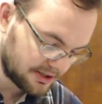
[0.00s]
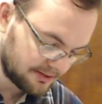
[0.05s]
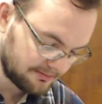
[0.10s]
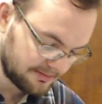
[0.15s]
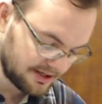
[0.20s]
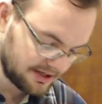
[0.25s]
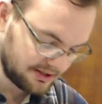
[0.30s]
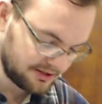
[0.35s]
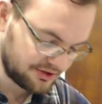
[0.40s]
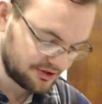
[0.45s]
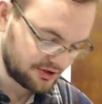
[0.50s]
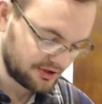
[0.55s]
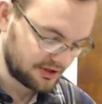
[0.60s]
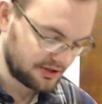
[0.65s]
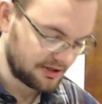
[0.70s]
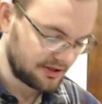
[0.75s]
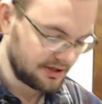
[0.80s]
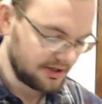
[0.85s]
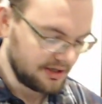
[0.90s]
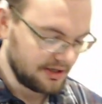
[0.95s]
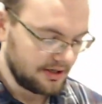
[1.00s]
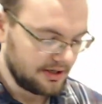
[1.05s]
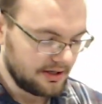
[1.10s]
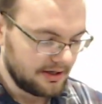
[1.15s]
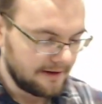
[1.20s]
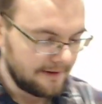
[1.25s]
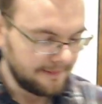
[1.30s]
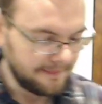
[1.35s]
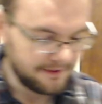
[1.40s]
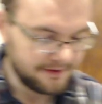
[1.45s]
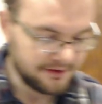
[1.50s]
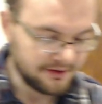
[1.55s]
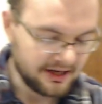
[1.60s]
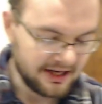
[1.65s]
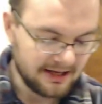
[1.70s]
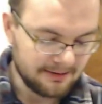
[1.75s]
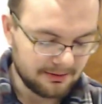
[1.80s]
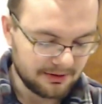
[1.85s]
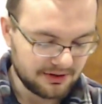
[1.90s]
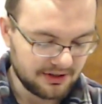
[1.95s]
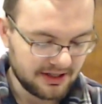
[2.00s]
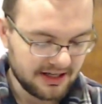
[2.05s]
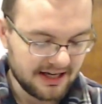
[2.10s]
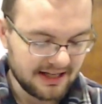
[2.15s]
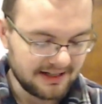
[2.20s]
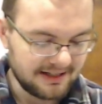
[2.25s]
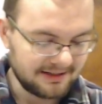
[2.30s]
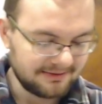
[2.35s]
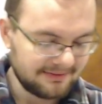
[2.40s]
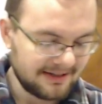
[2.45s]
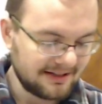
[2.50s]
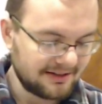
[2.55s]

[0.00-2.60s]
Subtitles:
make sure you're able to kind of,